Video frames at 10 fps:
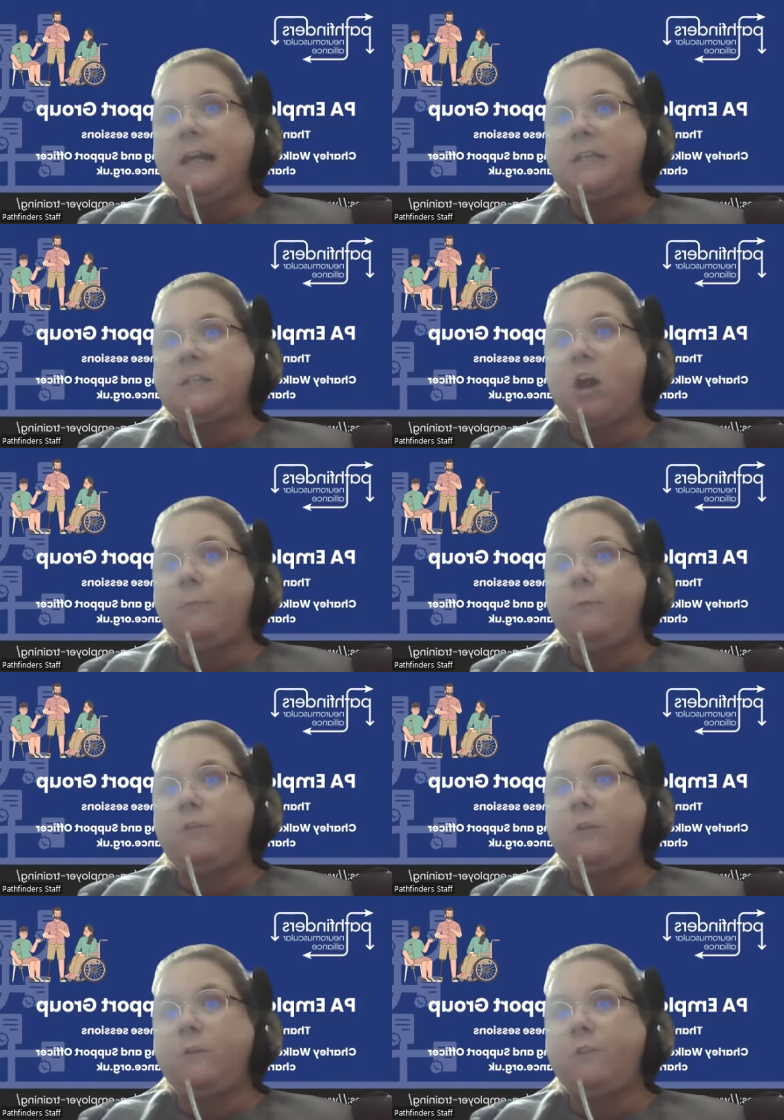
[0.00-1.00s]
In
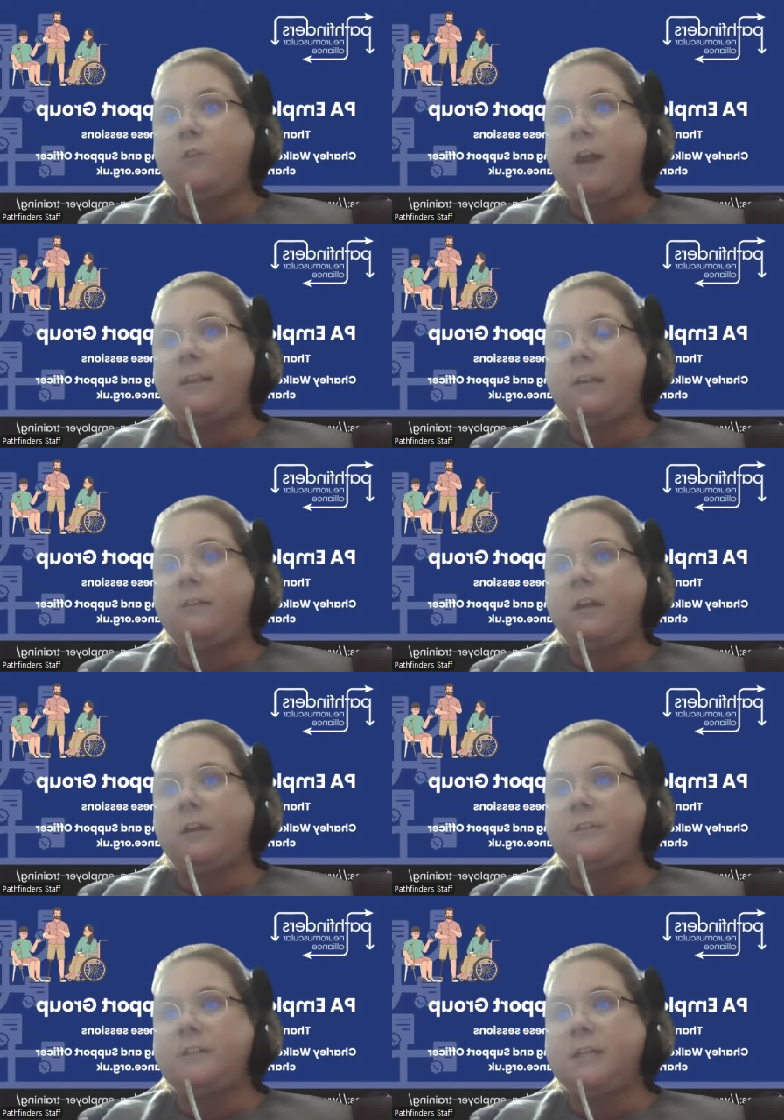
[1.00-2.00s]
times of stress,
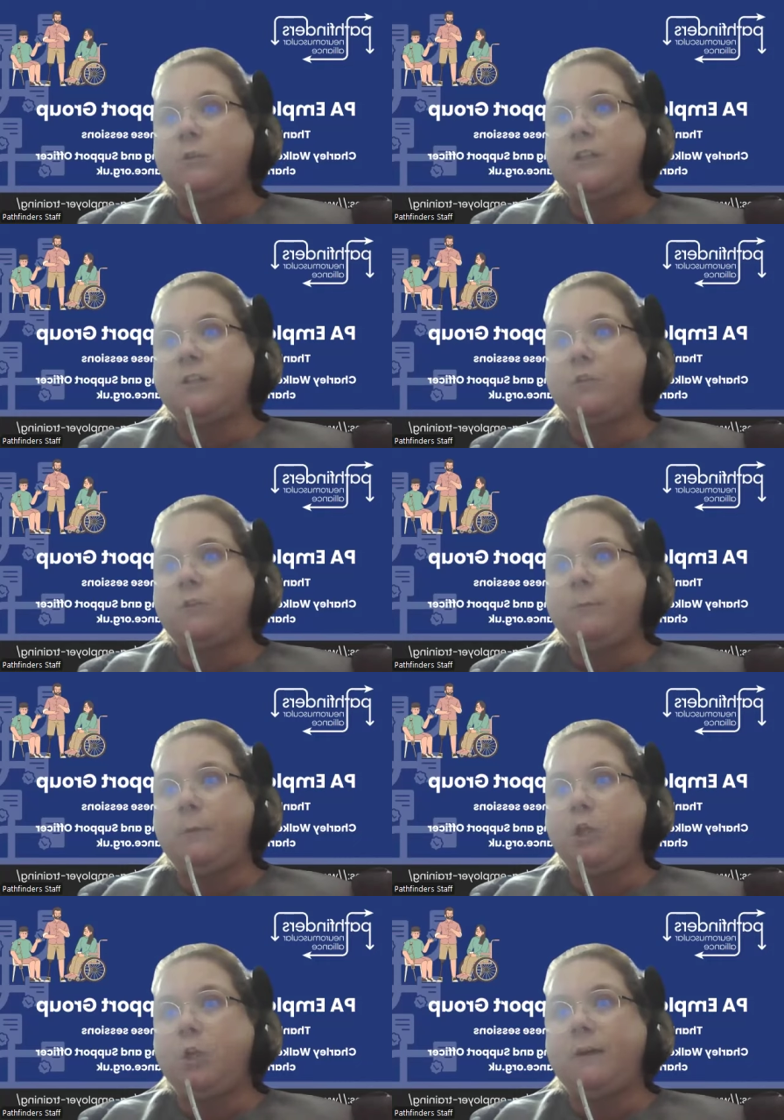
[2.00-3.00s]
uncertainty, or
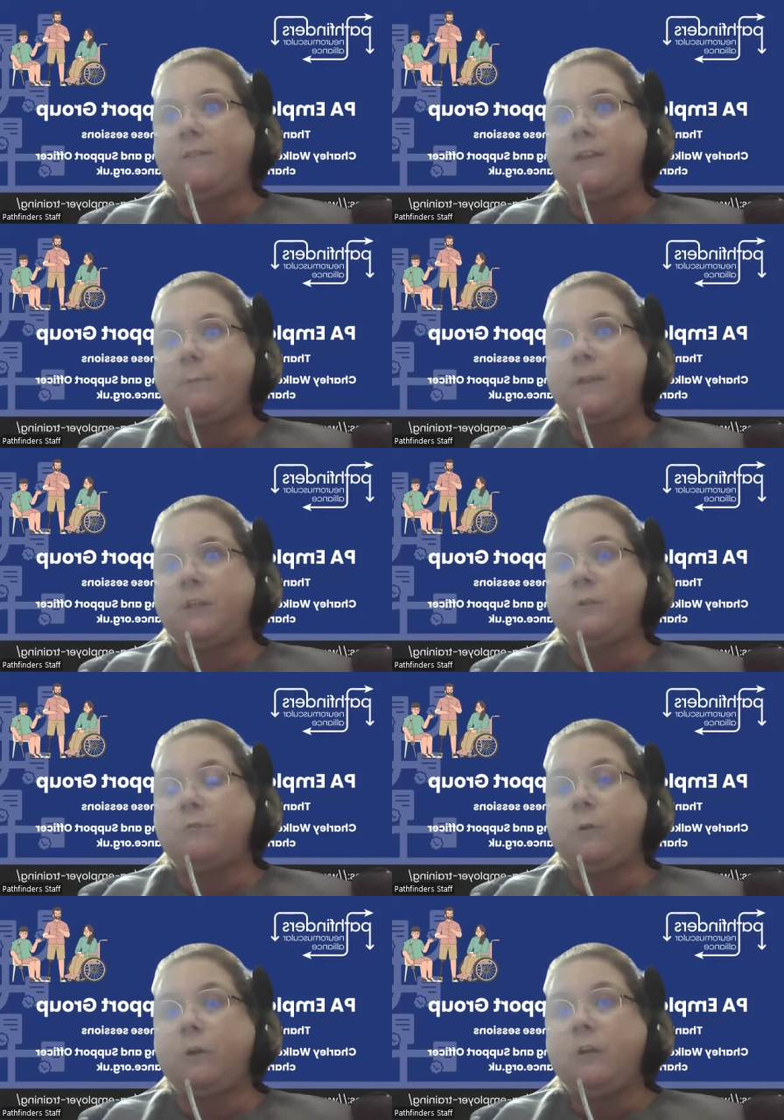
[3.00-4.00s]
disagreement, you have something
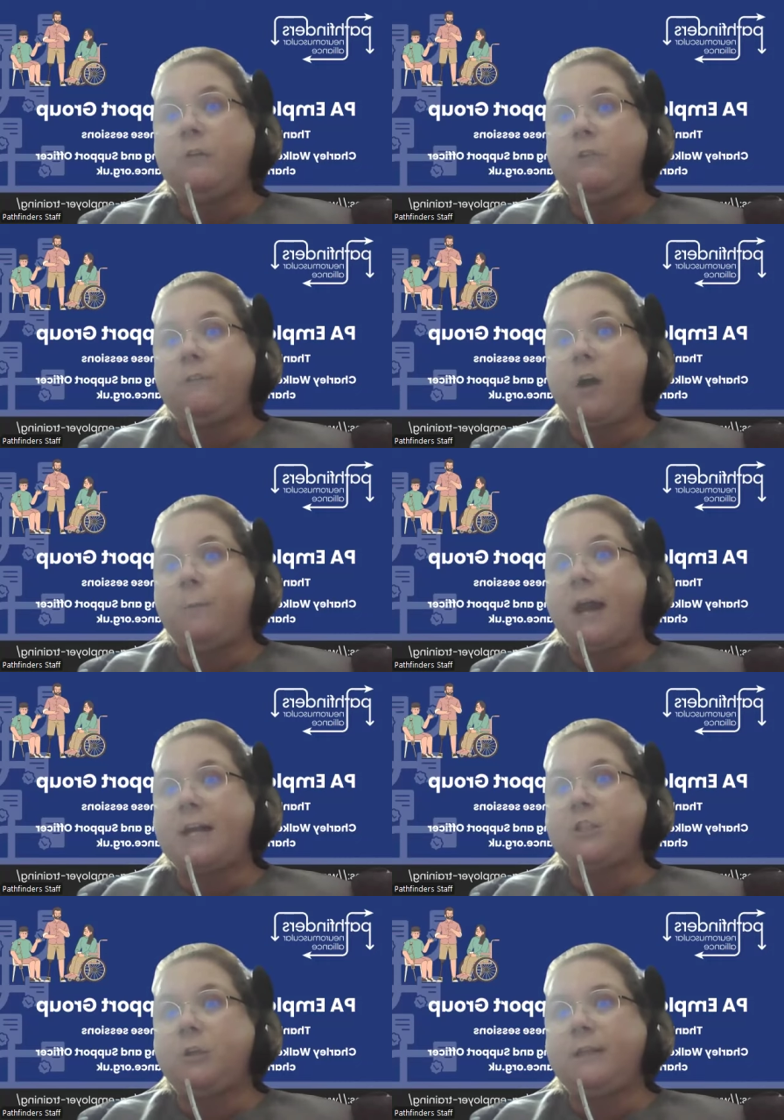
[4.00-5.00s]
to refer
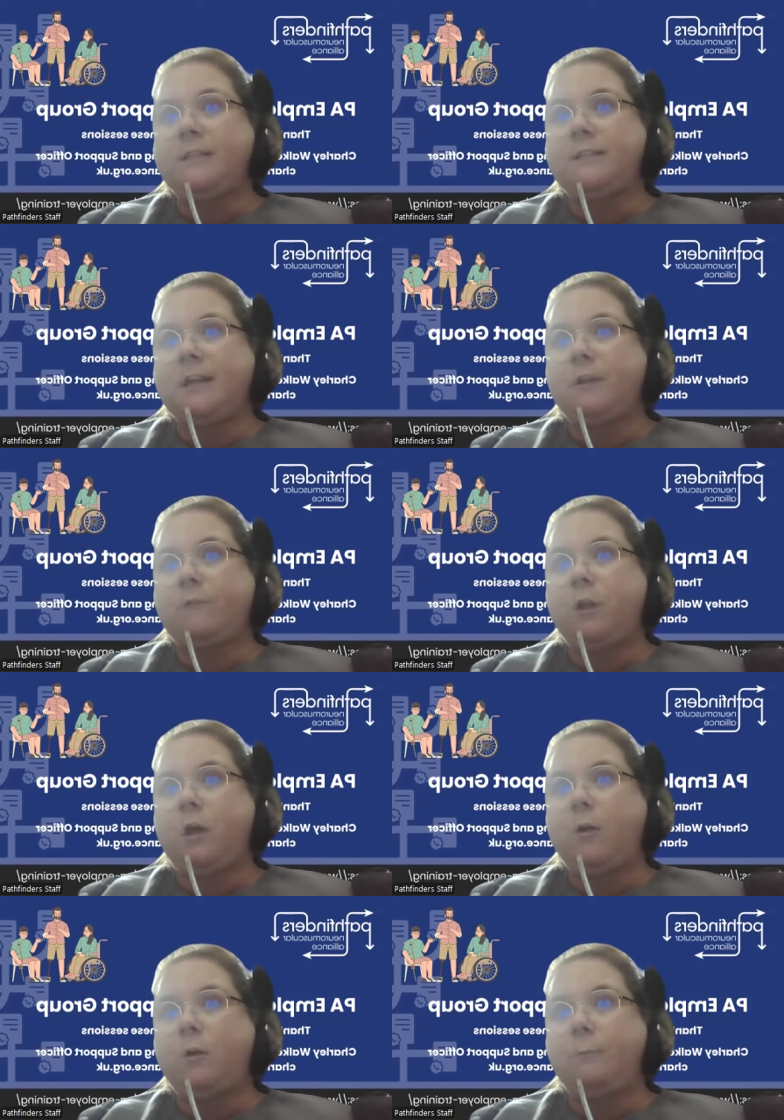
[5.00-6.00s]
back to. Instead of
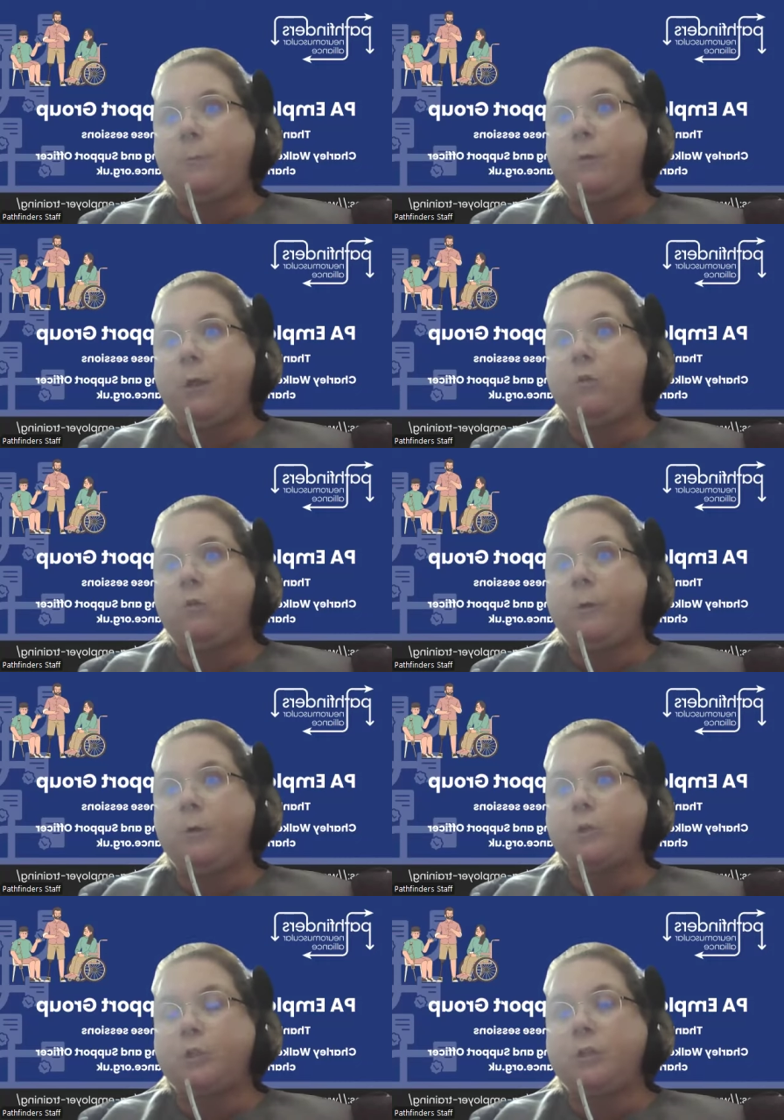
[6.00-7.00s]
relying on memory or
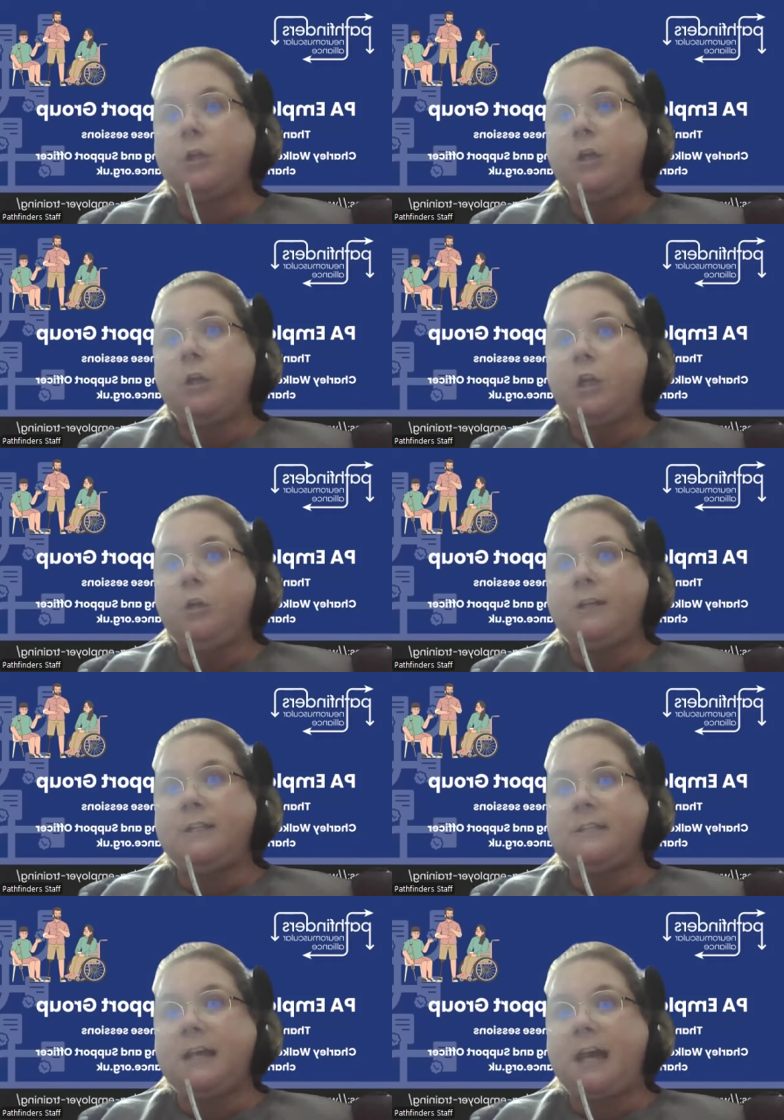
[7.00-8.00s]
emotion, you
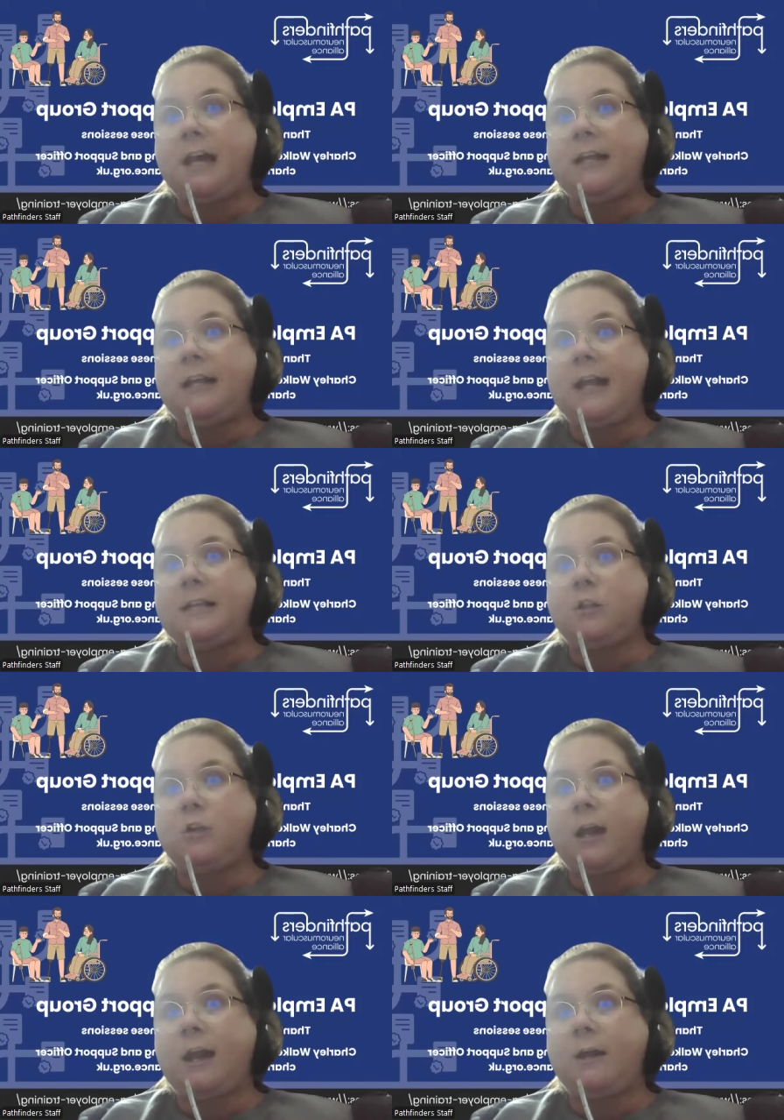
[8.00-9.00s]
can say, let's
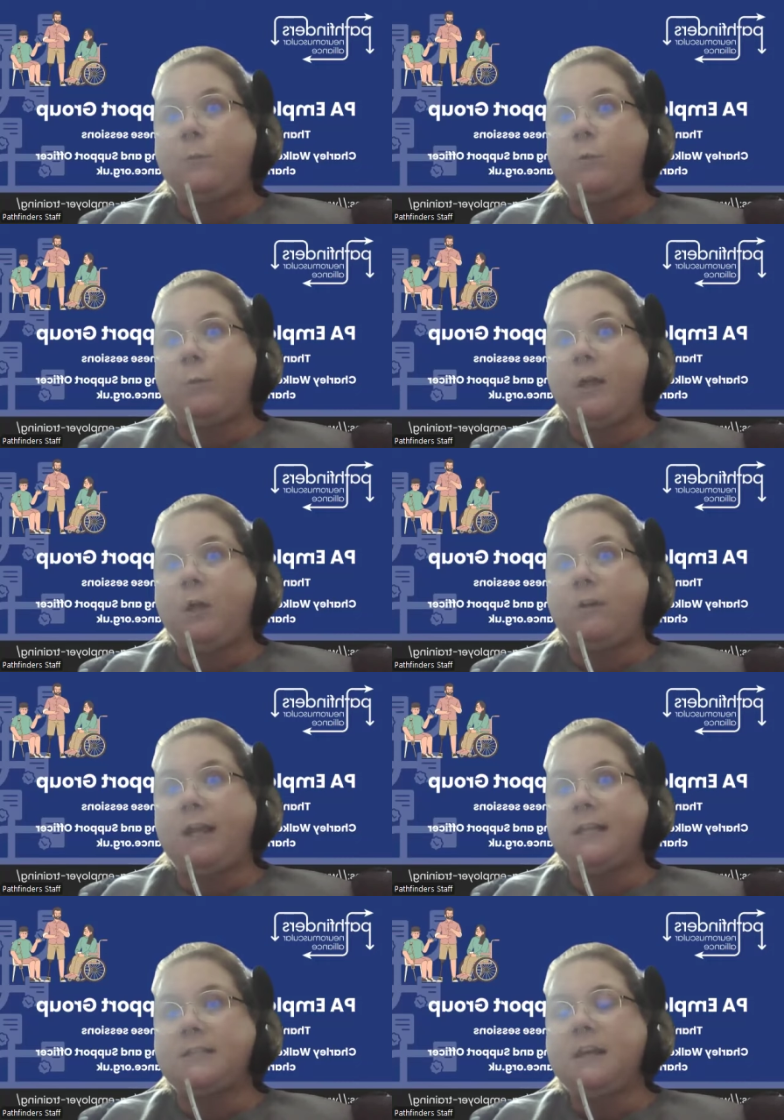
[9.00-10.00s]
look at what we
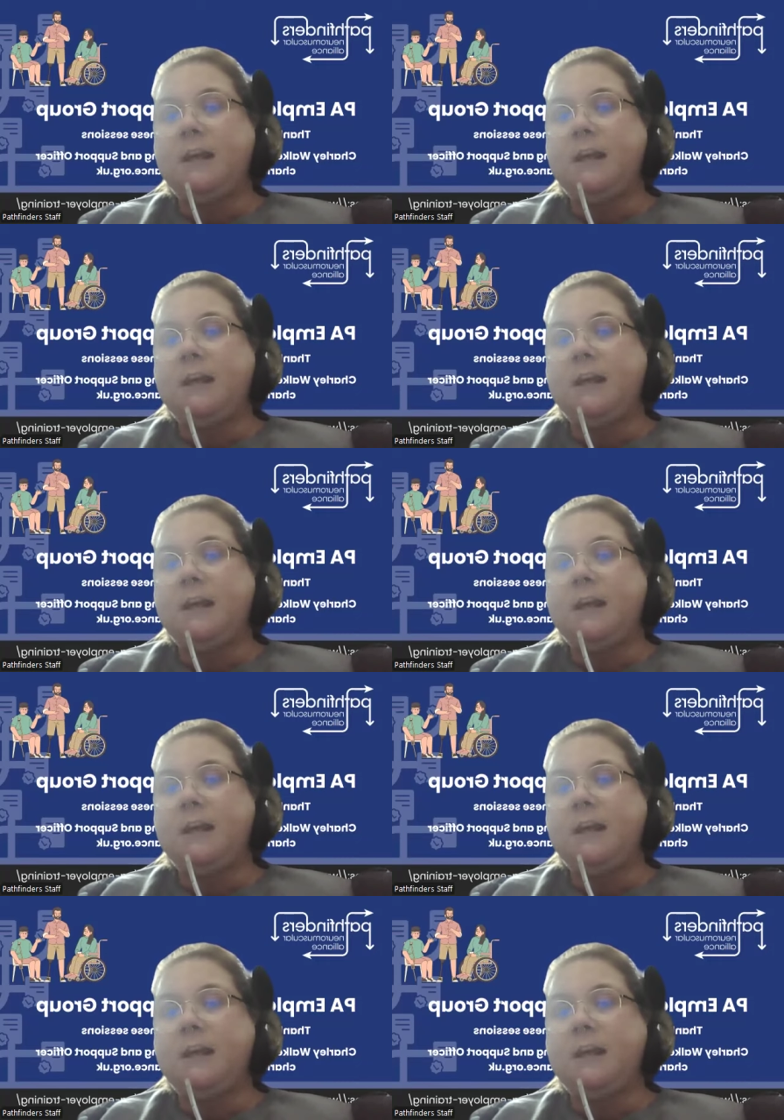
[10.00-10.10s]
agreed.